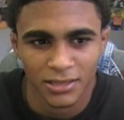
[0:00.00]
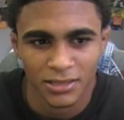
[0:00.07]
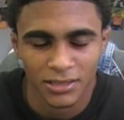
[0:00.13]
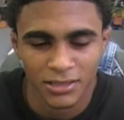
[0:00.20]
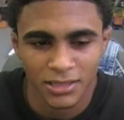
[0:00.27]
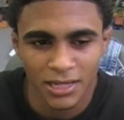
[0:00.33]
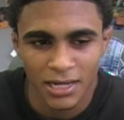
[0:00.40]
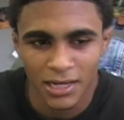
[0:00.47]

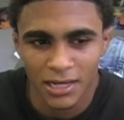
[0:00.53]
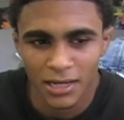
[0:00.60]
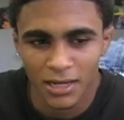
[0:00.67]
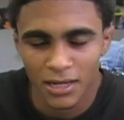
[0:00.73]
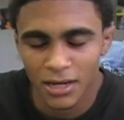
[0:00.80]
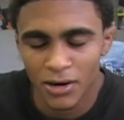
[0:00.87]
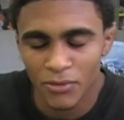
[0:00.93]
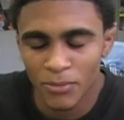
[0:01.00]
just like
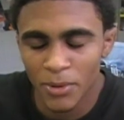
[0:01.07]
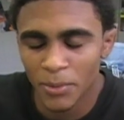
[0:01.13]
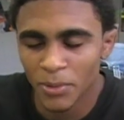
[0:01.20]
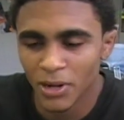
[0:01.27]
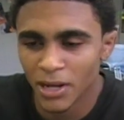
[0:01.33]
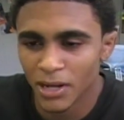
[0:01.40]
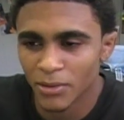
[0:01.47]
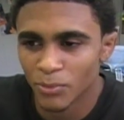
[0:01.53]
I
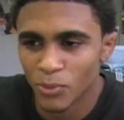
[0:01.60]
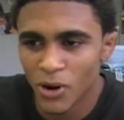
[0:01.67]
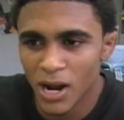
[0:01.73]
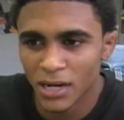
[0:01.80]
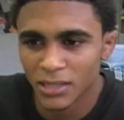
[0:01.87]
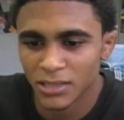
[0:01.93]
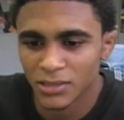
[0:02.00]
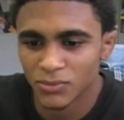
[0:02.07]
remember like in
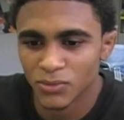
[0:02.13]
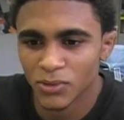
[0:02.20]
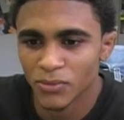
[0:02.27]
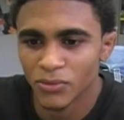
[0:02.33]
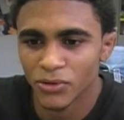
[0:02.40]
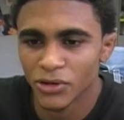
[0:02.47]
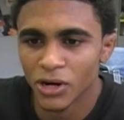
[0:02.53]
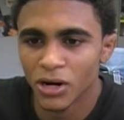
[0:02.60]
practice when
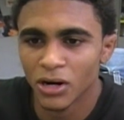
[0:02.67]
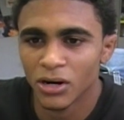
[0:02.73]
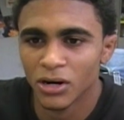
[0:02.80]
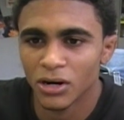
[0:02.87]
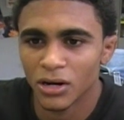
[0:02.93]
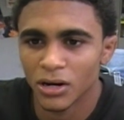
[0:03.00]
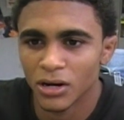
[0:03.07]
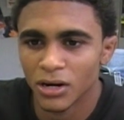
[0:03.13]
we were younger.